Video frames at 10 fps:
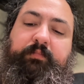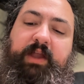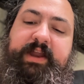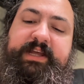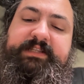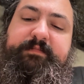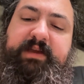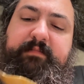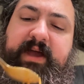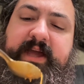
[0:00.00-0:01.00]
I need to
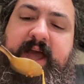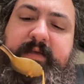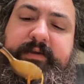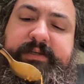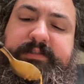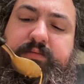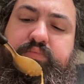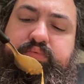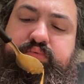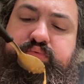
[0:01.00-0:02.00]
meet my calories.
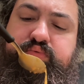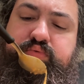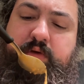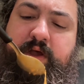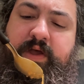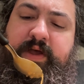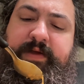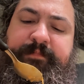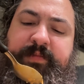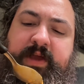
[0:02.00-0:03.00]

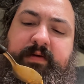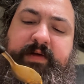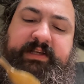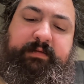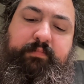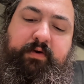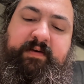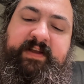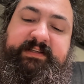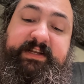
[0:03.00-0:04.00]
As
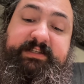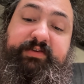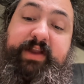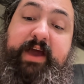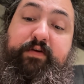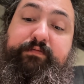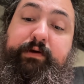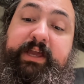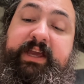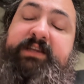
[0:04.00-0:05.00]
important as it is to not
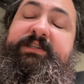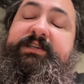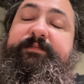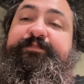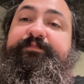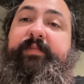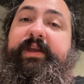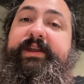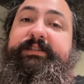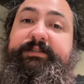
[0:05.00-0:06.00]
overeat,
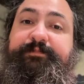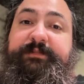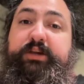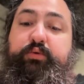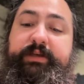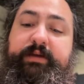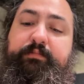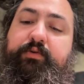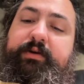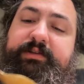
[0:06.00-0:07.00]
it is equally
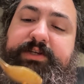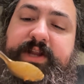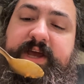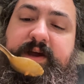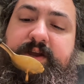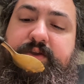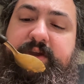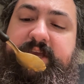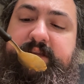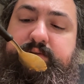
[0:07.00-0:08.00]
important to not
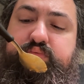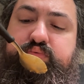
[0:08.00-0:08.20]
undereat.